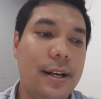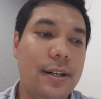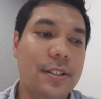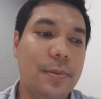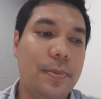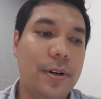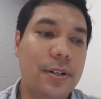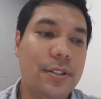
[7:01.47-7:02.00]

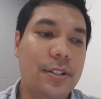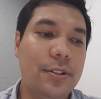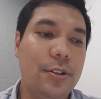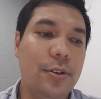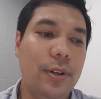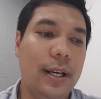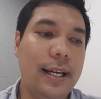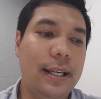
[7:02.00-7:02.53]
there's a person
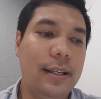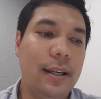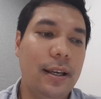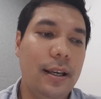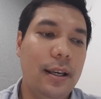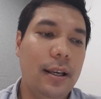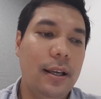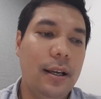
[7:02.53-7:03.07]
who
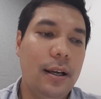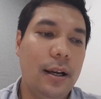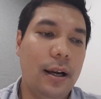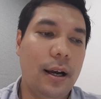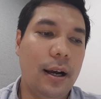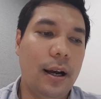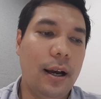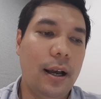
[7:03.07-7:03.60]

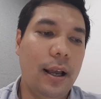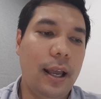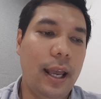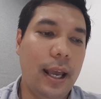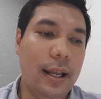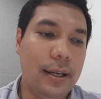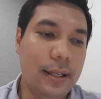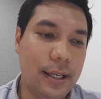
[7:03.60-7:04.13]

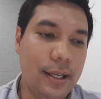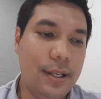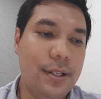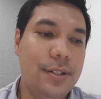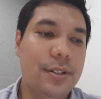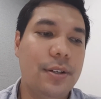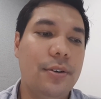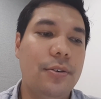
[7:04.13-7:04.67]
and
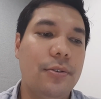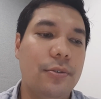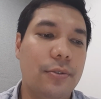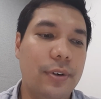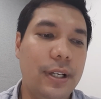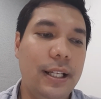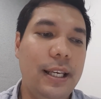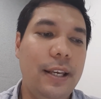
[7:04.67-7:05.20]
is
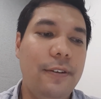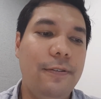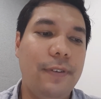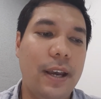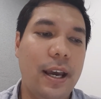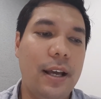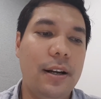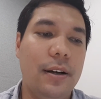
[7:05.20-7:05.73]
really
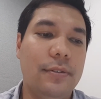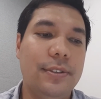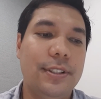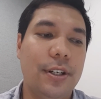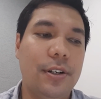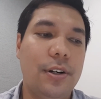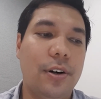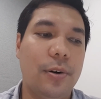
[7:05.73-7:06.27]
fan of
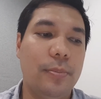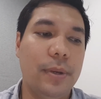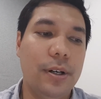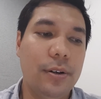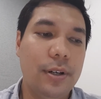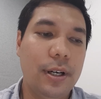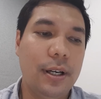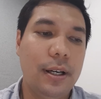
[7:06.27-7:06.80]
soda or
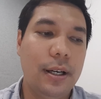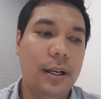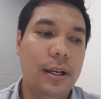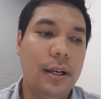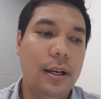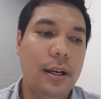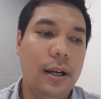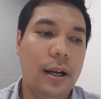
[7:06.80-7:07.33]
milk.
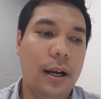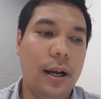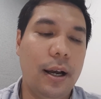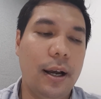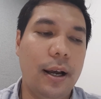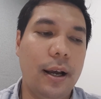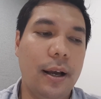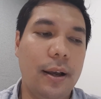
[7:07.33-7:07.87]

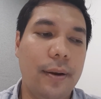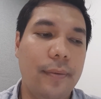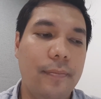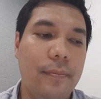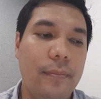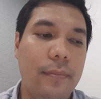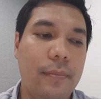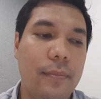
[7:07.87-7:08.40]

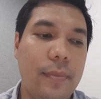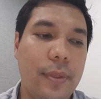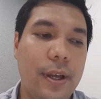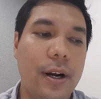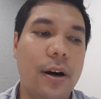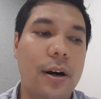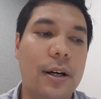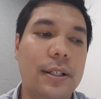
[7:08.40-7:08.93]

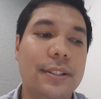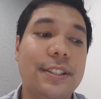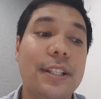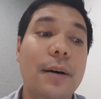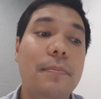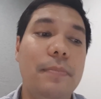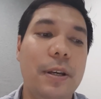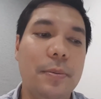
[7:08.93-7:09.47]
There are
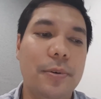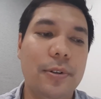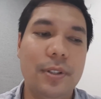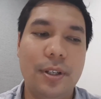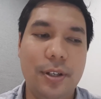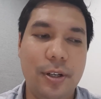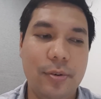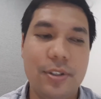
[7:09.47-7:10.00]
some people,
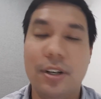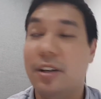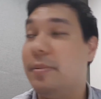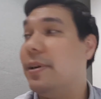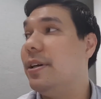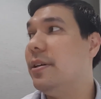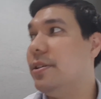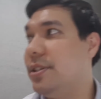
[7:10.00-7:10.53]
you were talking
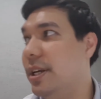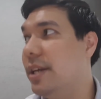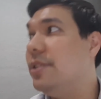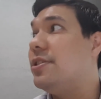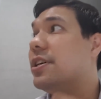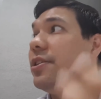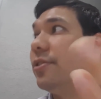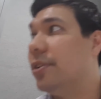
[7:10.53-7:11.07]
about
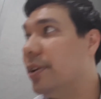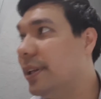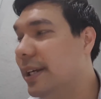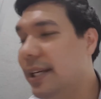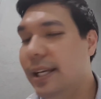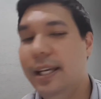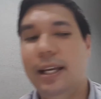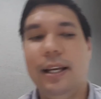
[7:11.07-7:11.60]
in general,
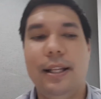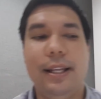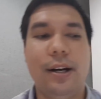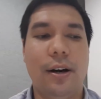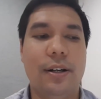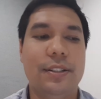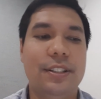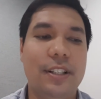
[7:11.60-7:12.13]

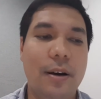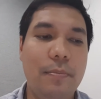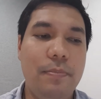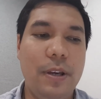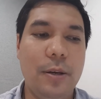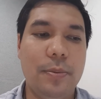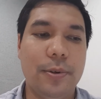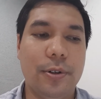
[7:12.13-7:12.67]
there are some
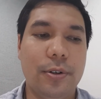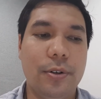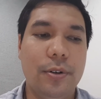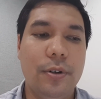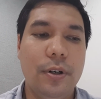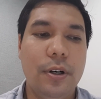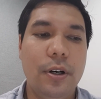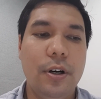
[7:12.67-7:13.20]
people
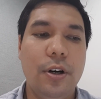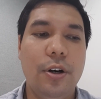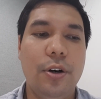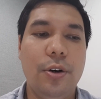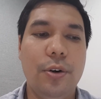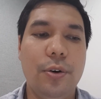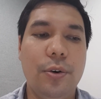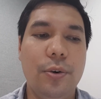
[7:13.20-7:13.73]

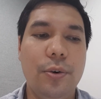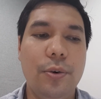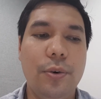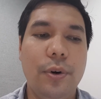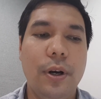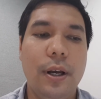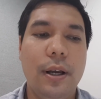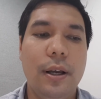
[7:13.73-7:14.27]

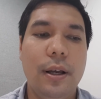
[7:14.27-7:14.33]
who